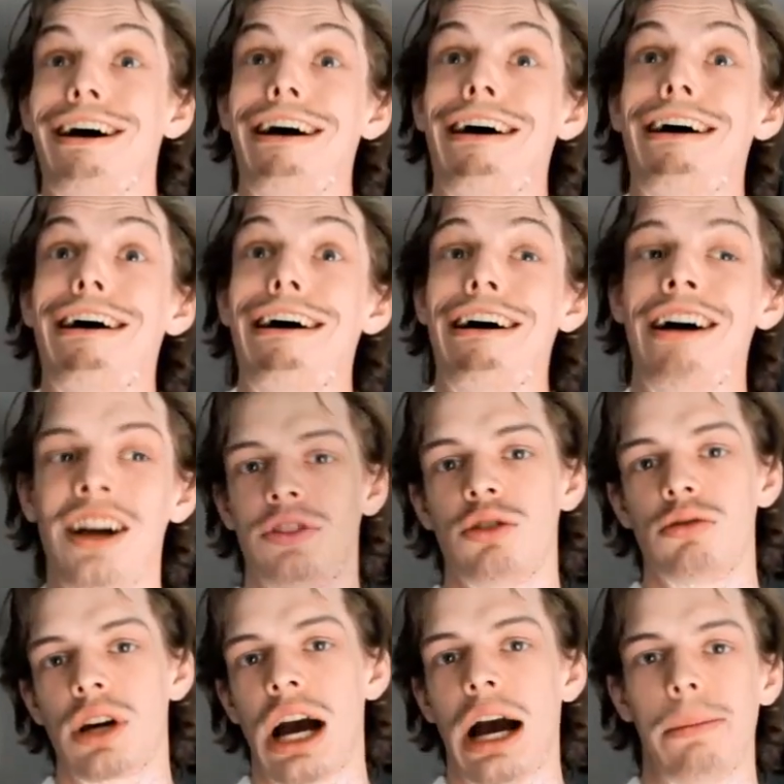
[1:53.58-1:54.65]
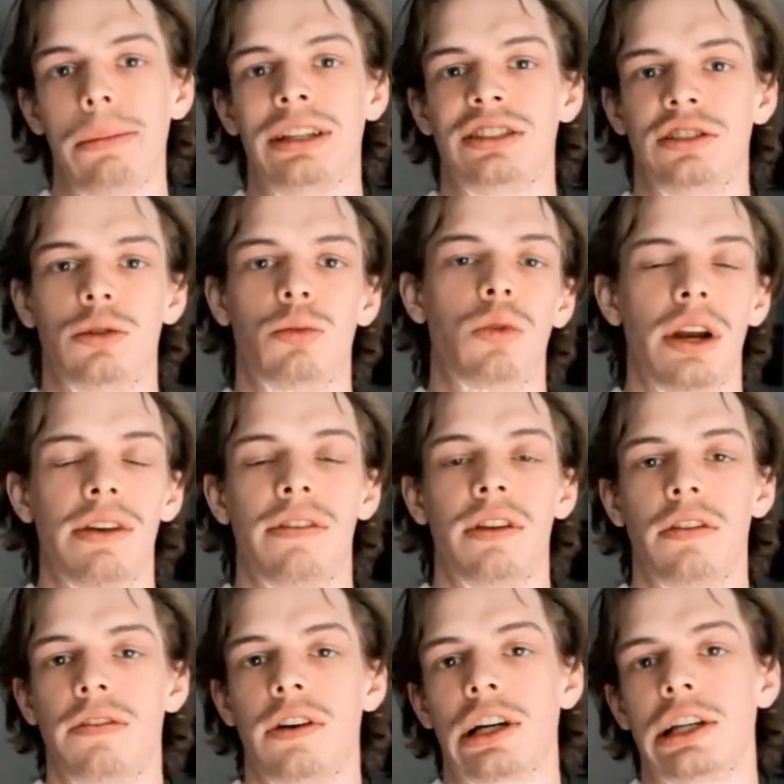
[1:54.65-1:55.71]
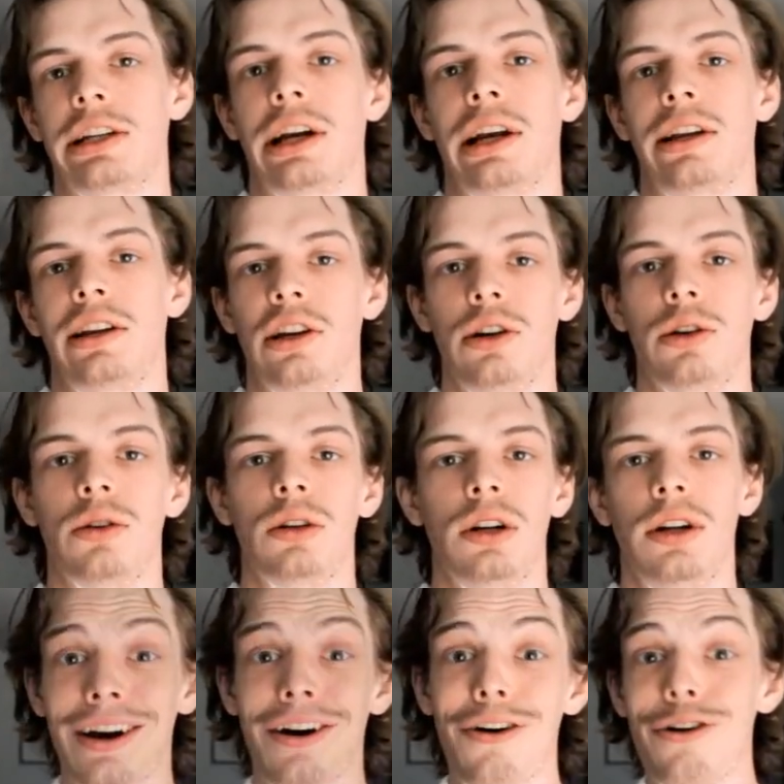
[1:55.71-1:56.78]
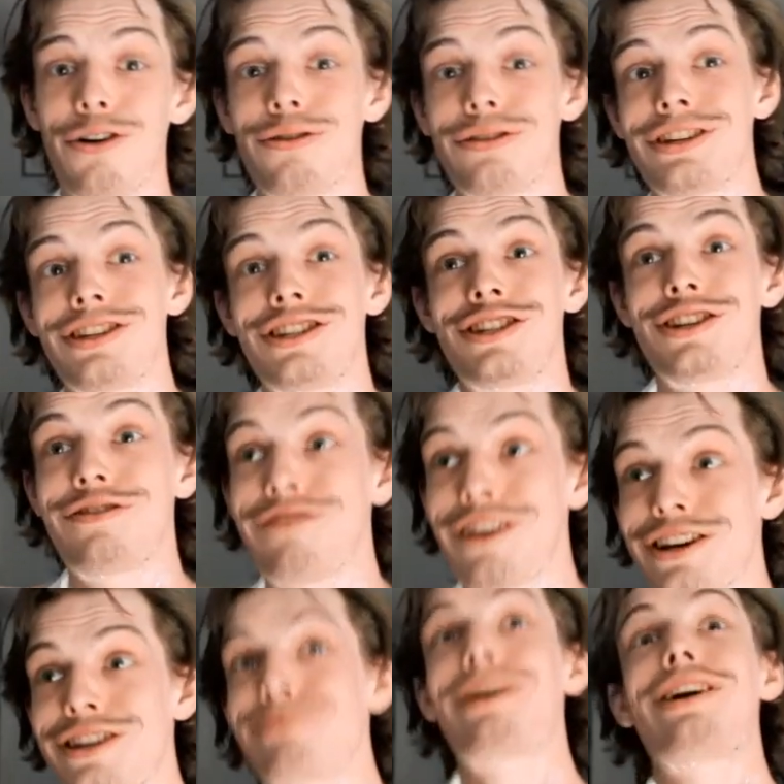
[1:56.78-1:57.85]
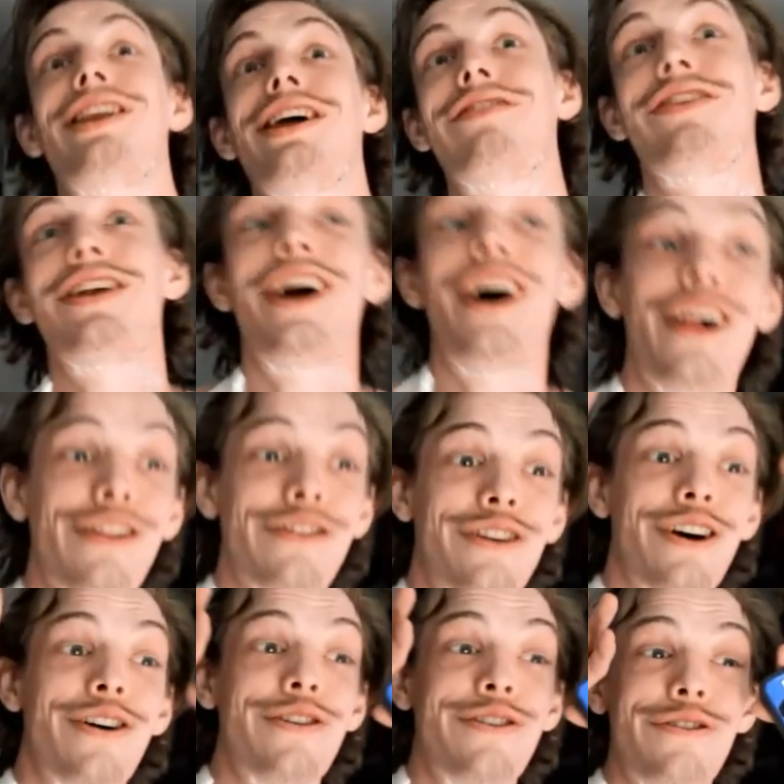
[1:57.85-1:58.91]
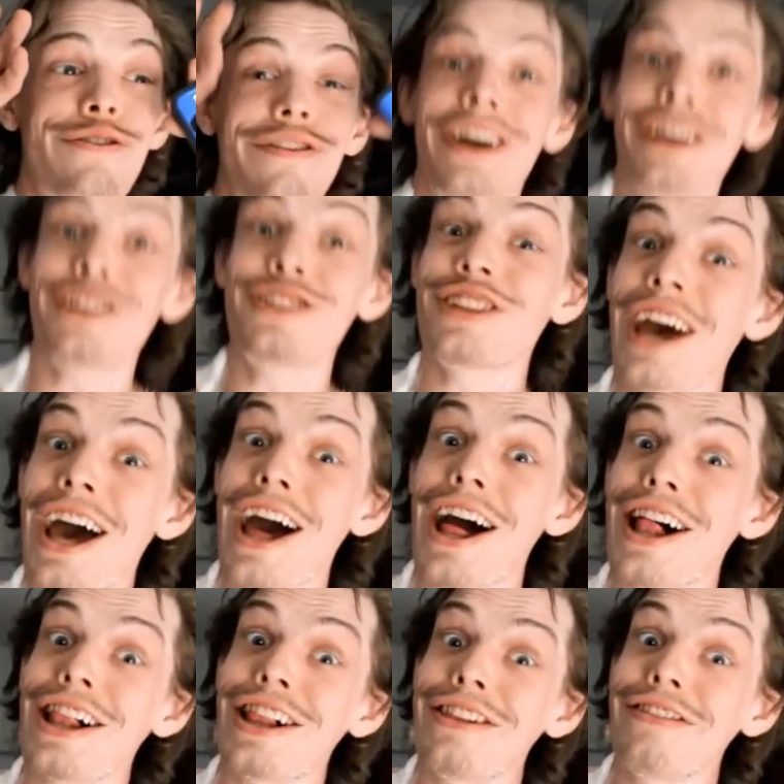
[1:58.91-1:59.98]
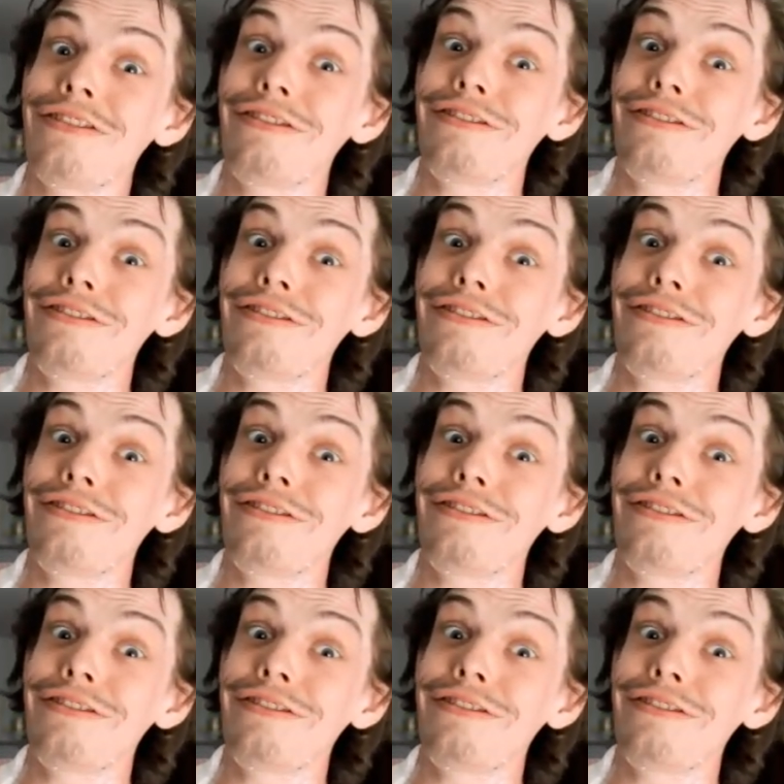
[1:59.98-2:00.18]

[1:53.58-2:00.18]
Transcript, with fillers: Haha. do comments or whatever the fuck you're gonna do. Oh, this isn't affecting my life at all. Go fuck yourself.